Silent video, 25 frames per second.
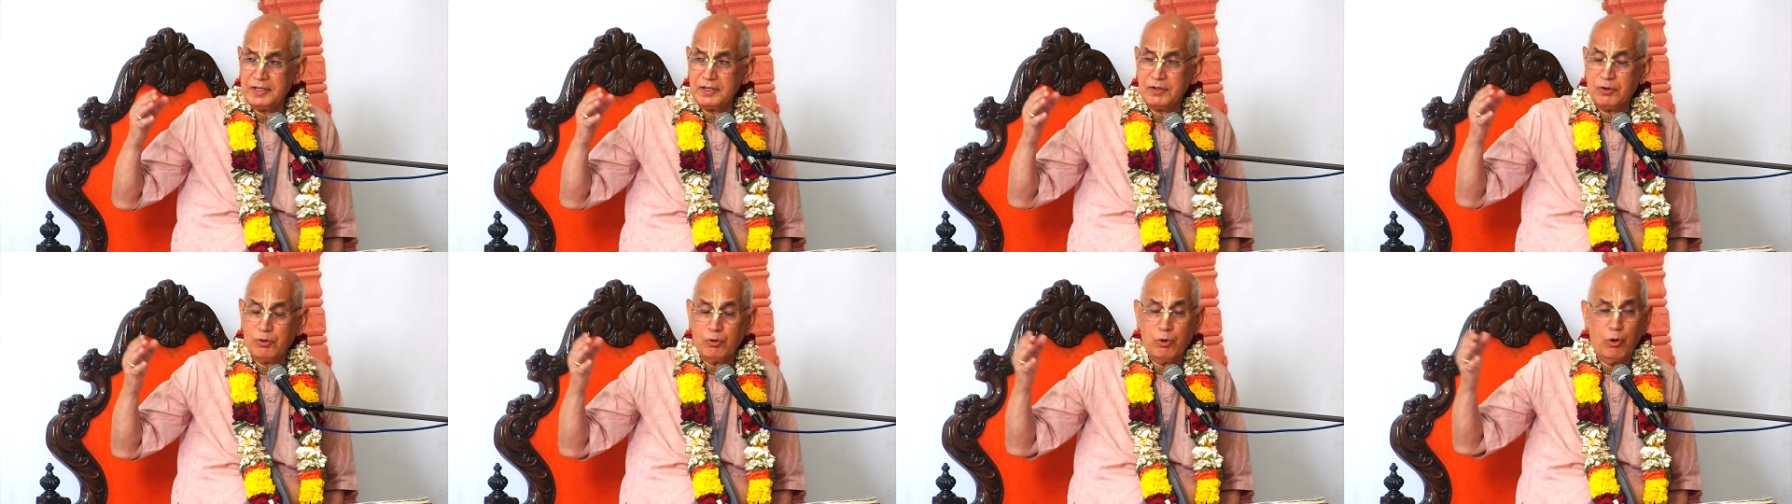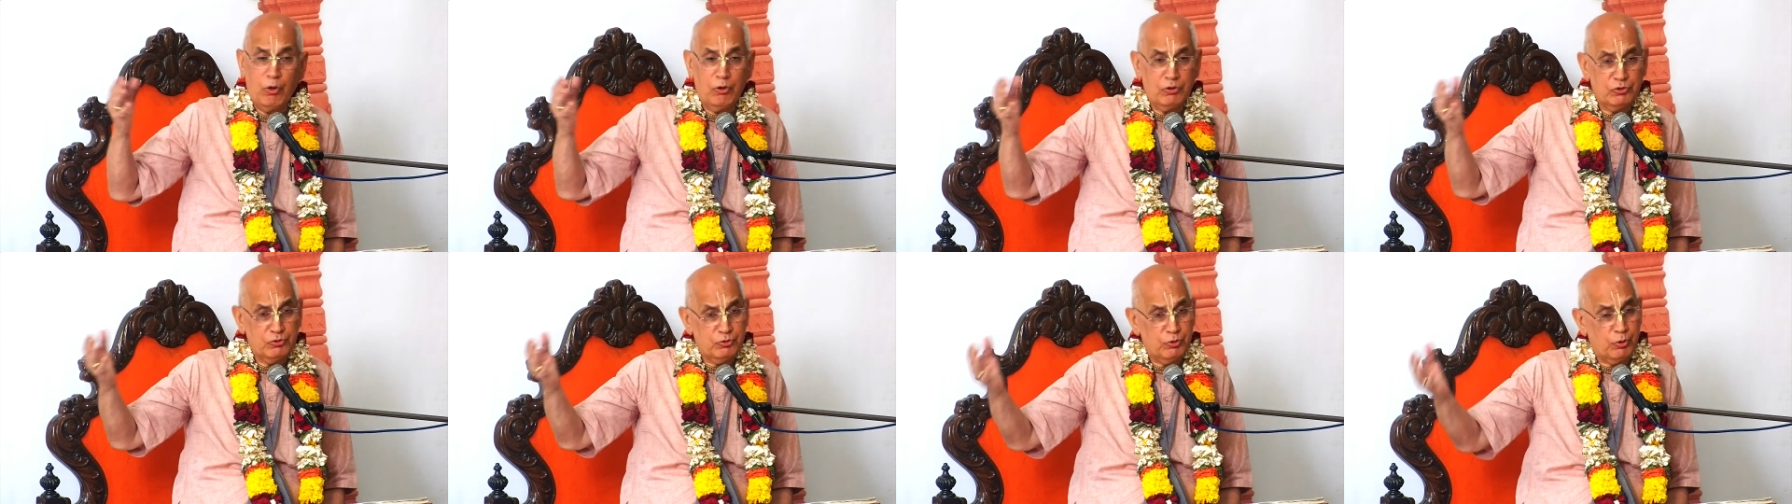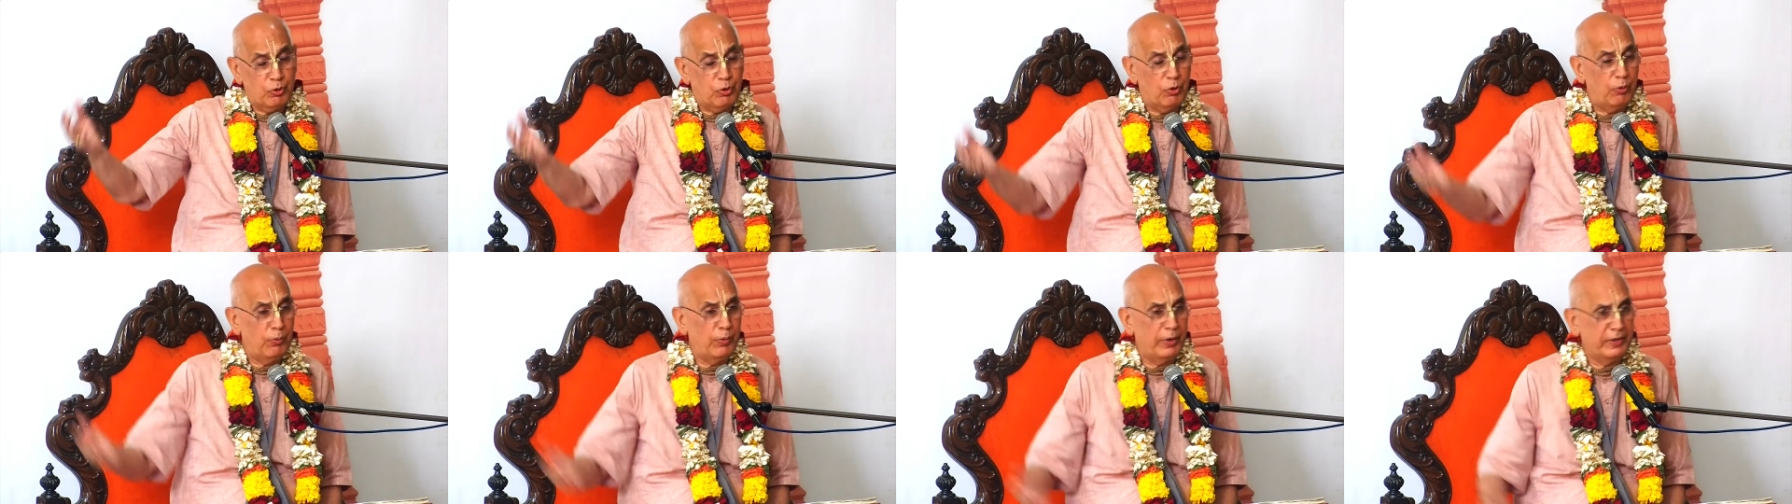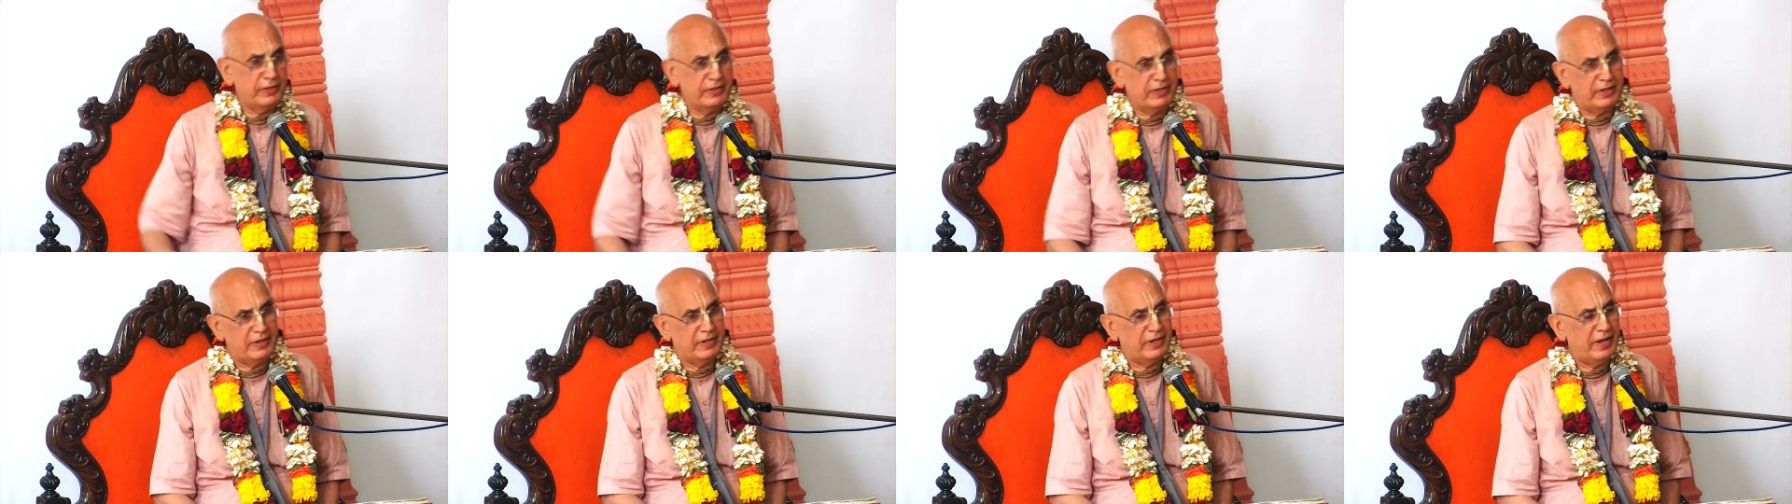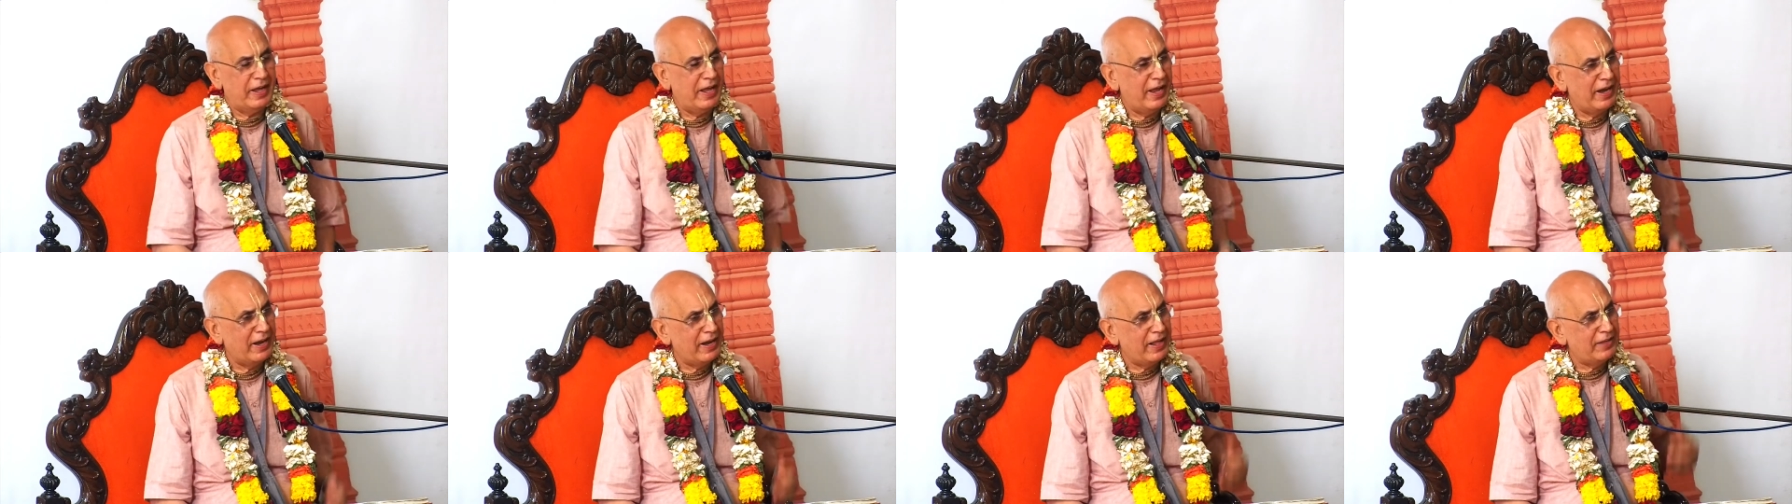close to Govardhan,
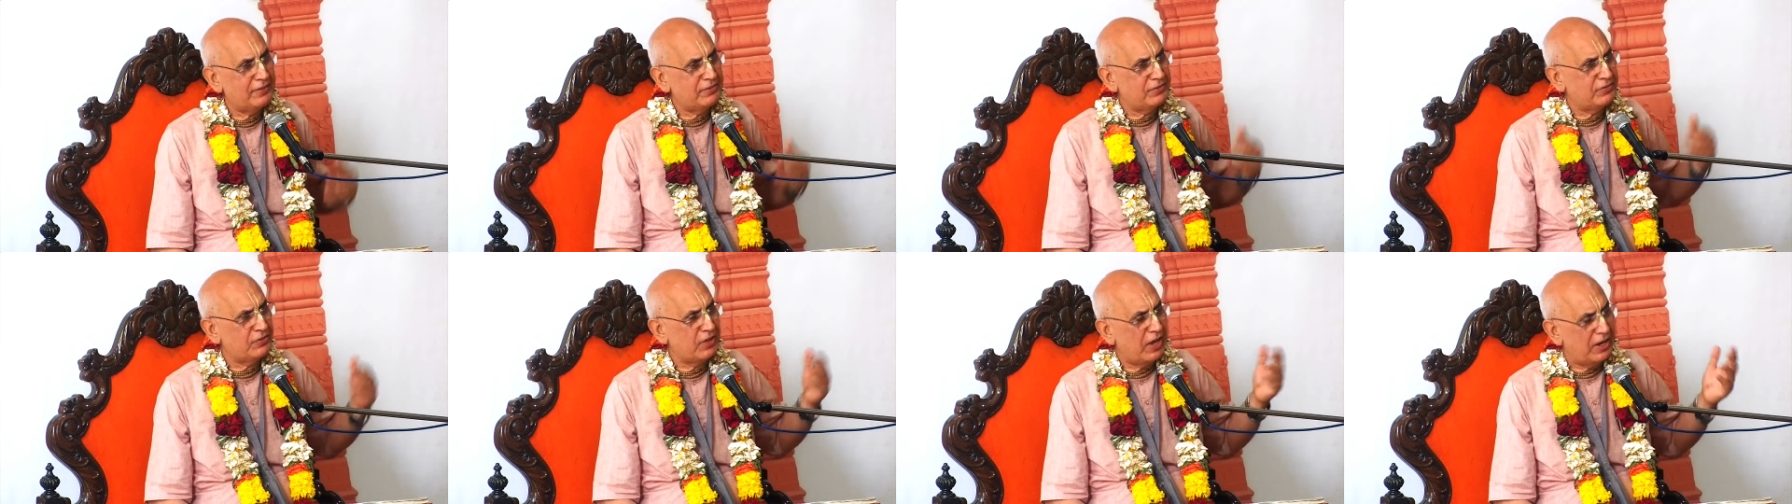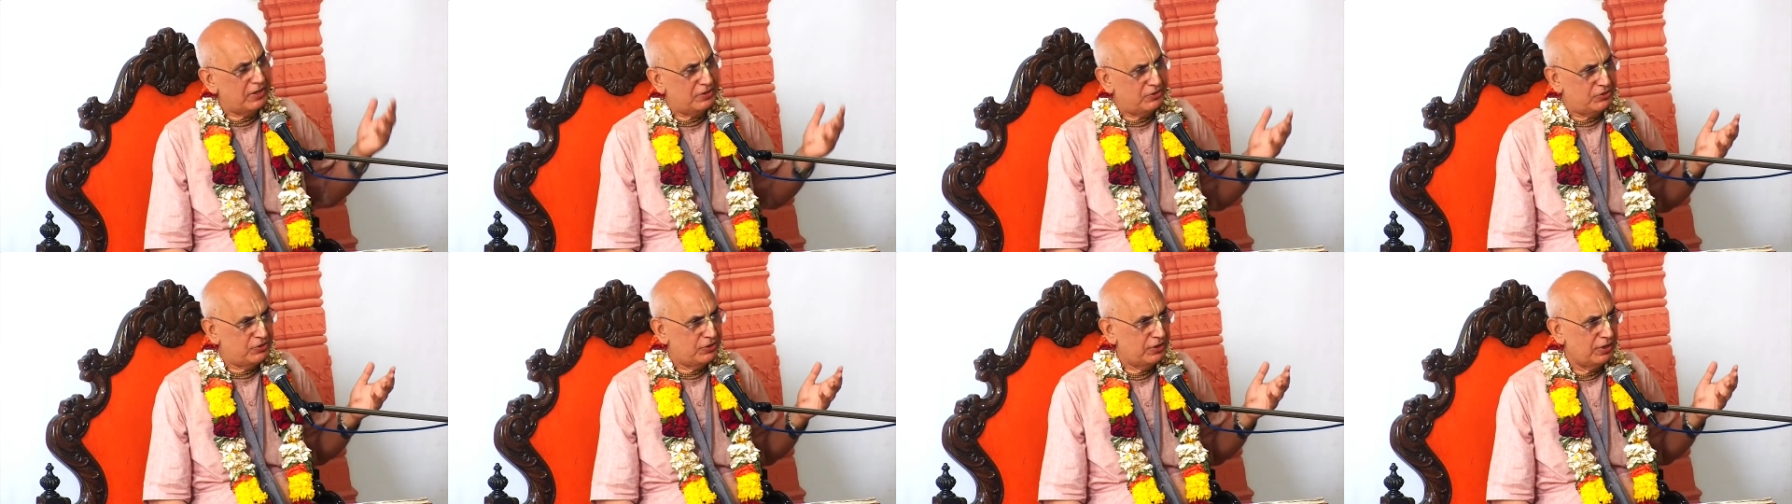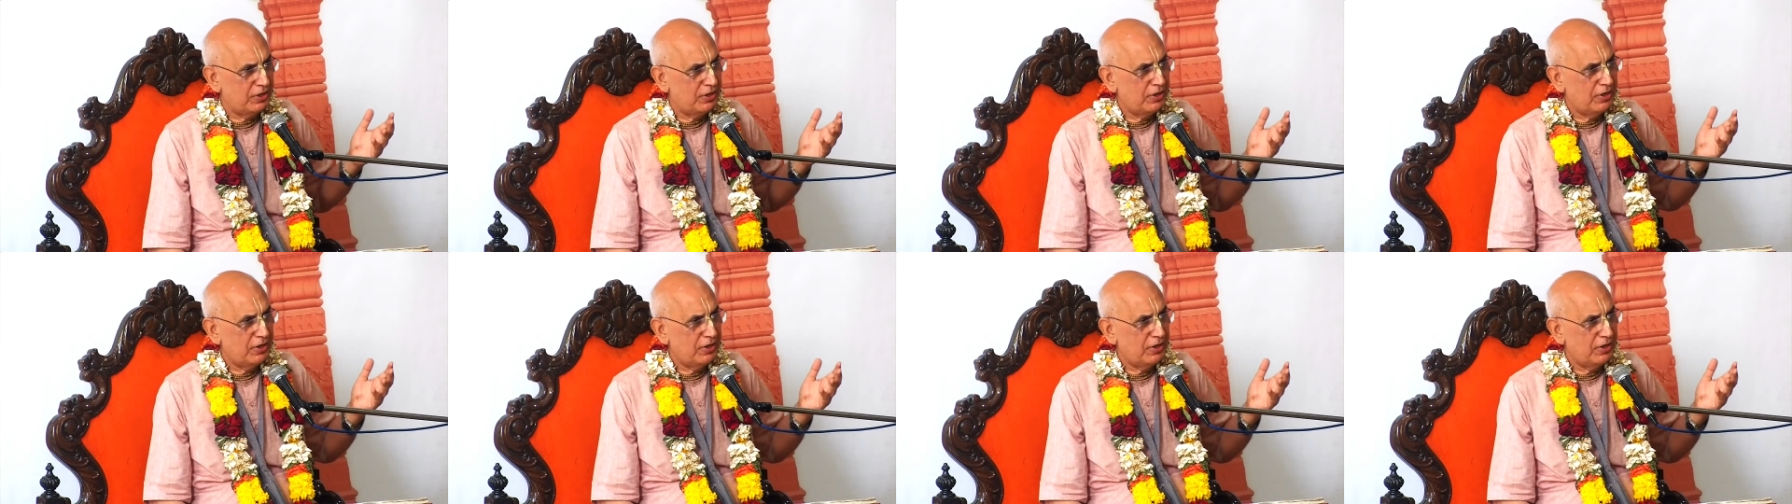and as such,